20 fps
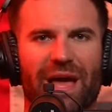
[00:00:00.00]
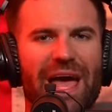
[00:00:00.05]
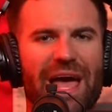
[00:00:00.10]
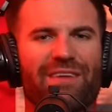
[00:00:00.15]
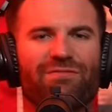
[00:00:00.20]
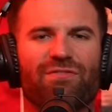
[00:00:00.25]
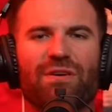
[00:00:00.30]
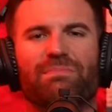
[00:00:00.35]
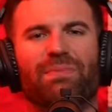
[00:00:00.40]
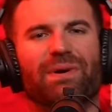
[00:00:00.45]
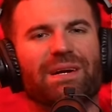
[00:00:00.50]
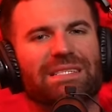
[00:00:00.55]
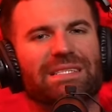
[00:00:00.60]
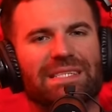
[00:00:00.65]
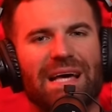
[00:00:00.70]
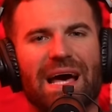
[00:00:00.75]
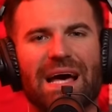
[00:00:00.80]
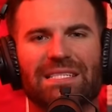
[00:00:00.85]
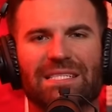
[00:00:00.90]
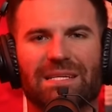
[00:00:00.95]
everybody's
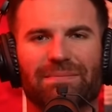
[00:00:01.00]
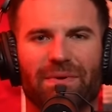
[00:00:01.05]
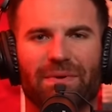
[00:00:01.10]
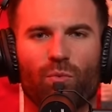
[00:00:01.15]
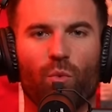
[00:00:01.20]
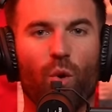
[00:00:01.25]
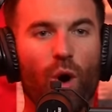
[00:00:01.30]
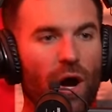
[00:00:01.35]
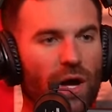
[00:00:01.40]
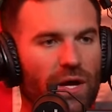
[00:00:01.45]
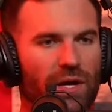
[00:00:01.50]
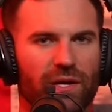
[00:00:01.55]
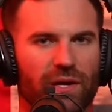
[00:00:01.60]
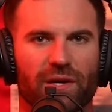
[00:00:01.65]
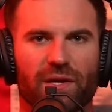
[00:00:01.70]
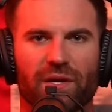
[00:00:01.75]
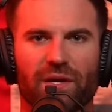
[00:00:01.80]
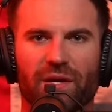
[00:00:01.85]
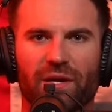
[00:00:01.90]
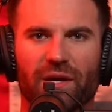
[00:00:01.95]
asking me, what
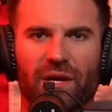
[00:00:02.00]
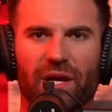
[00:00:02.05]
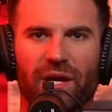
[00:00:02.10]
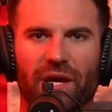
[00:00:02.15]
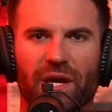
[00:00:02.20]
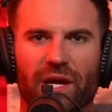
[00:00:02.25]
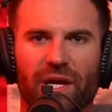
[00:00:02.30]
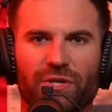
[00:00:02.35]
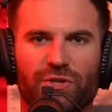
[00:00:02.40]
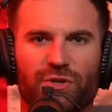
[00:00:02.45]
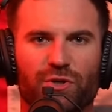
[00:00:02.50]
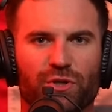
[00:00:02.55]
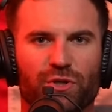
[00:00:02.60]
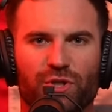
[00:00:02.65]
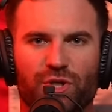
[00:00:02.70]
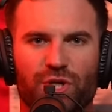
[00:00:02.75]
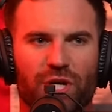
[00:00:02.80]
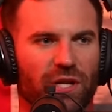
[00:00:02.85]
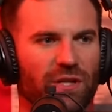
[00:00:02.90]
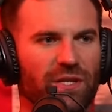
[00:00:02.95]
is your
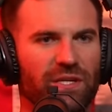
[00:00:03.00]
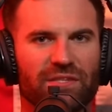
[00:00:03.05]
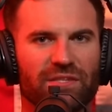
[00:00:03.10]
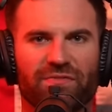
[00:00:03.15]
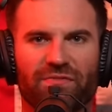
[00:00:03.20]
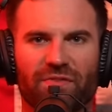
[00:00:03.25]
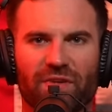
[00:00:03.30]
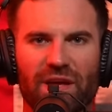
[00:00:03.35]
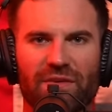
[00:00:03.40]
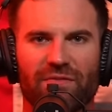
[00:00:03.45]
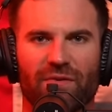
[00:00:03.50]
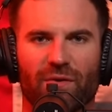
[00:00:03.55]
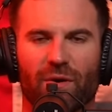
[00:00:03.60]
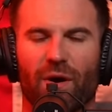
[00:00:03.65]
Chili's flavor?